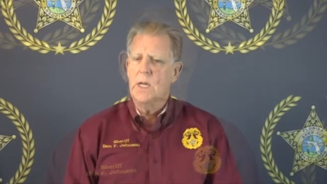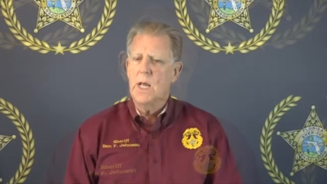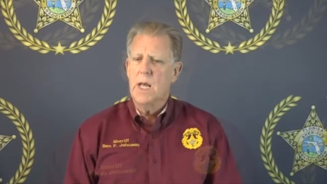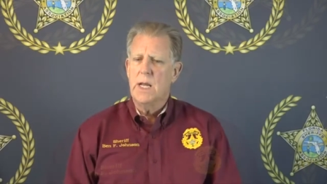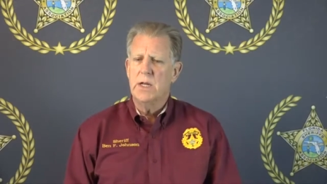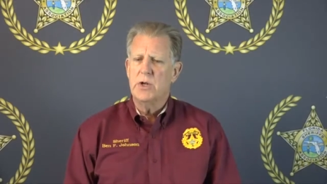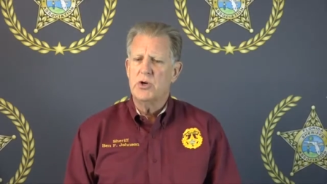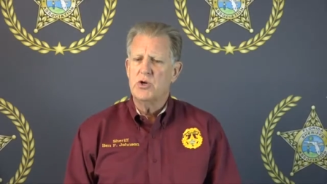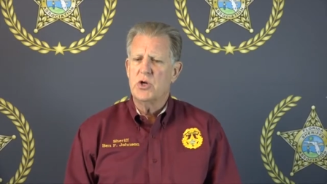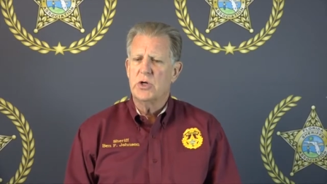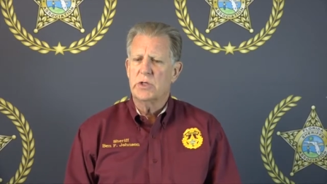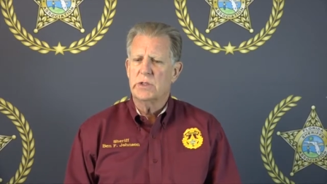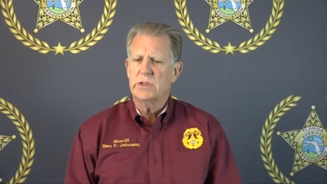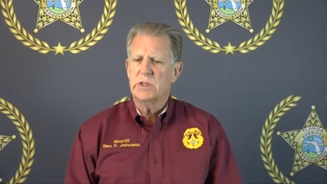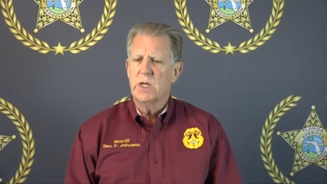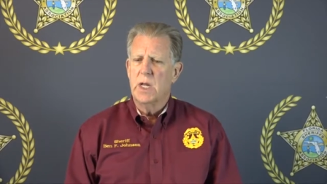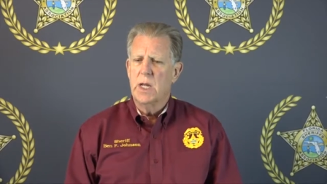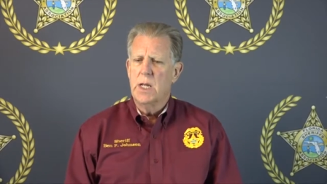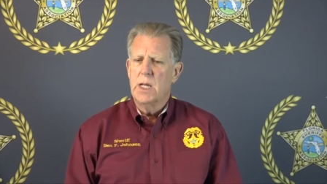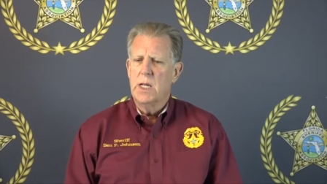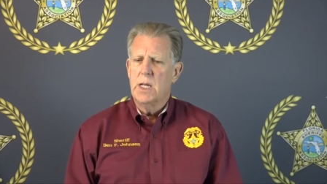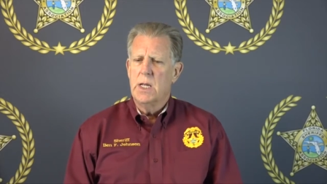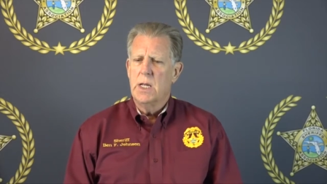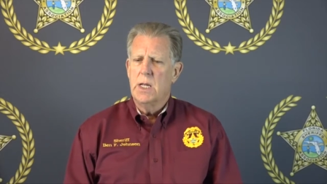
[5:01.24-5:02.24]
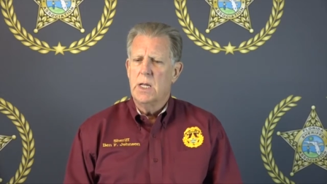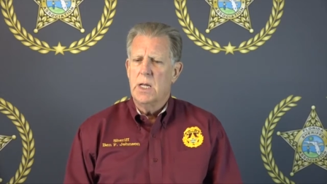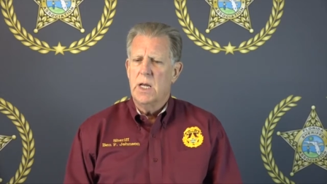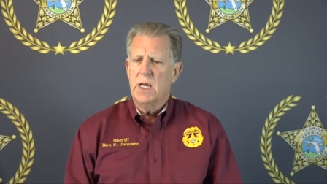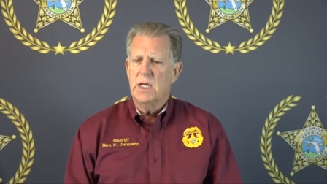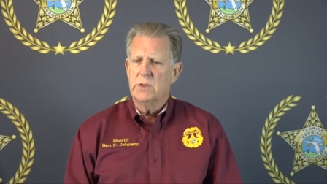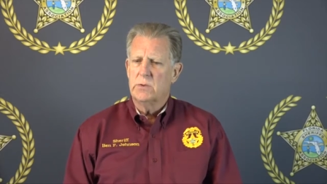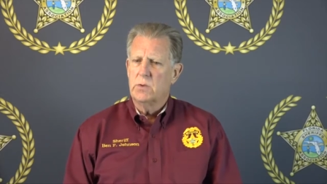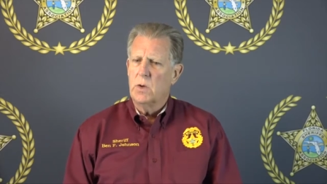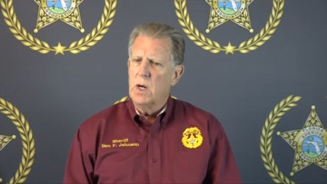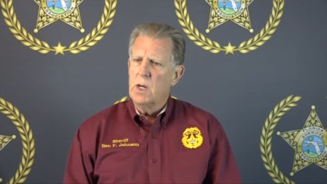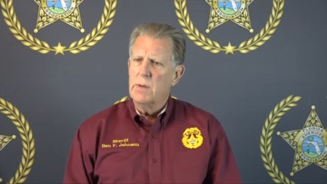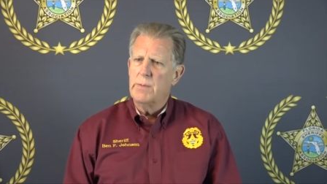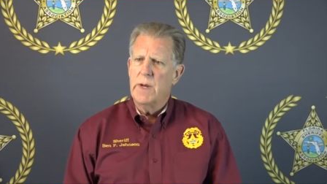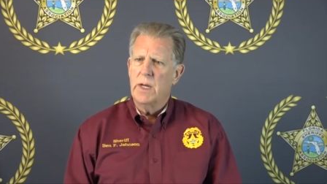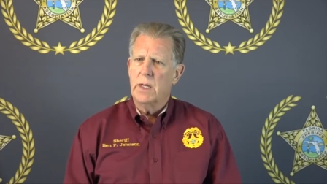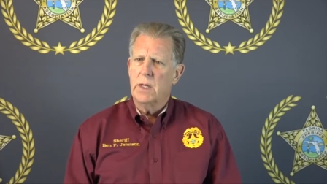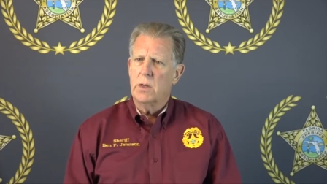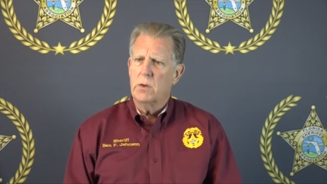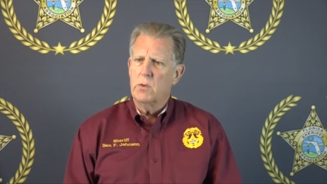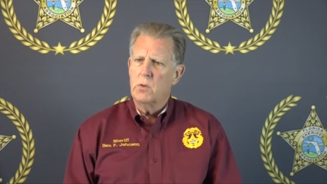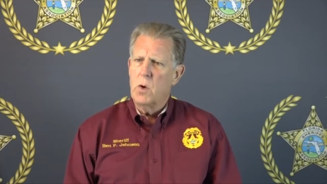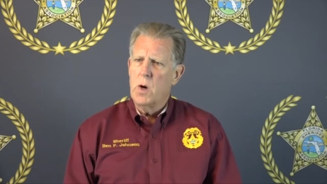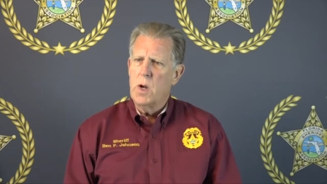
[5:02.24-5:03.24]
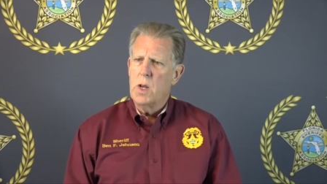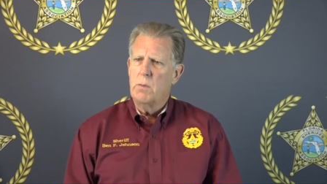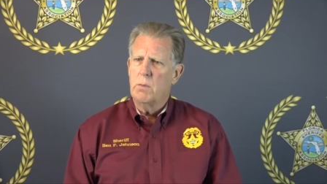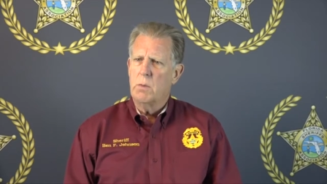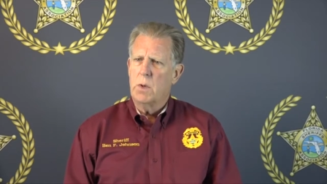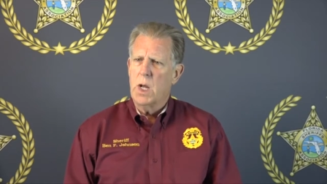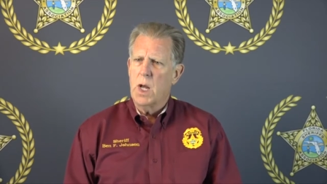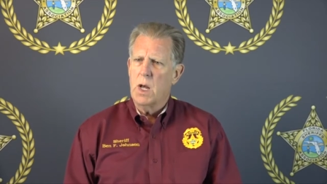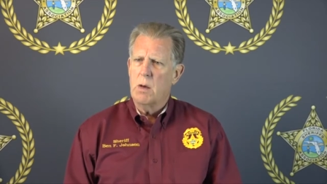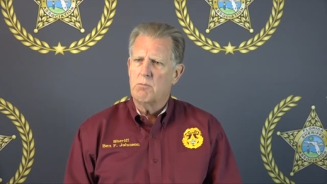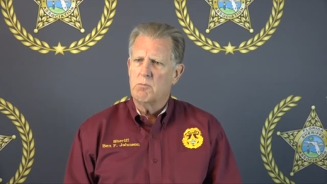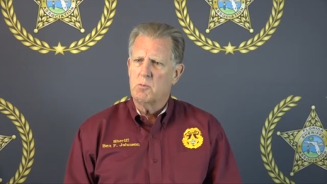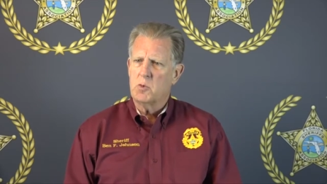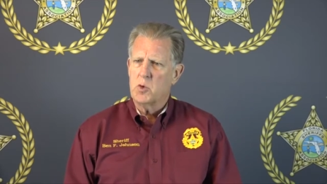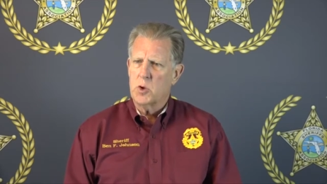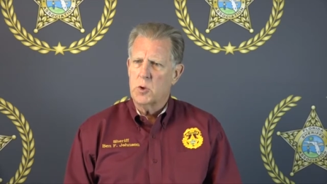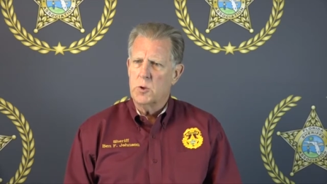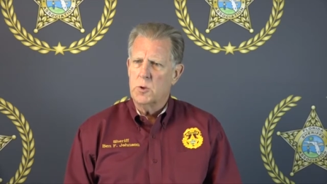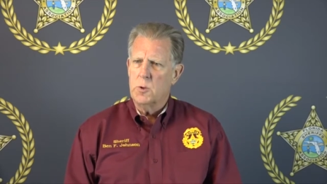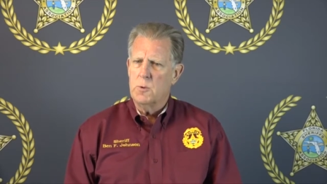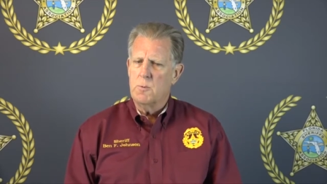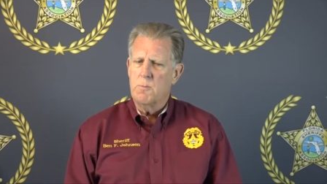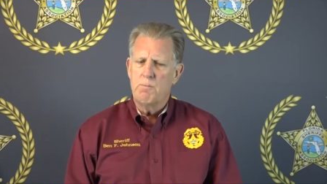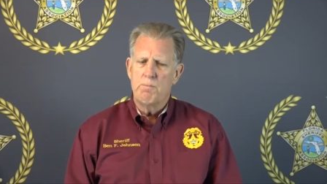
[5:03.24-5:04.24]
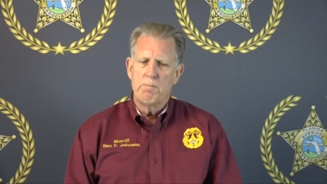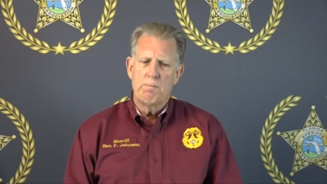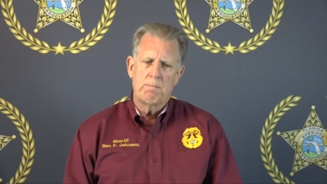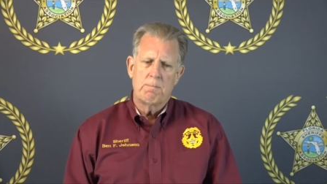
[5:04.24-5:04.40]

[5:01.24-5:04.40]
And it just has really been a dream come true.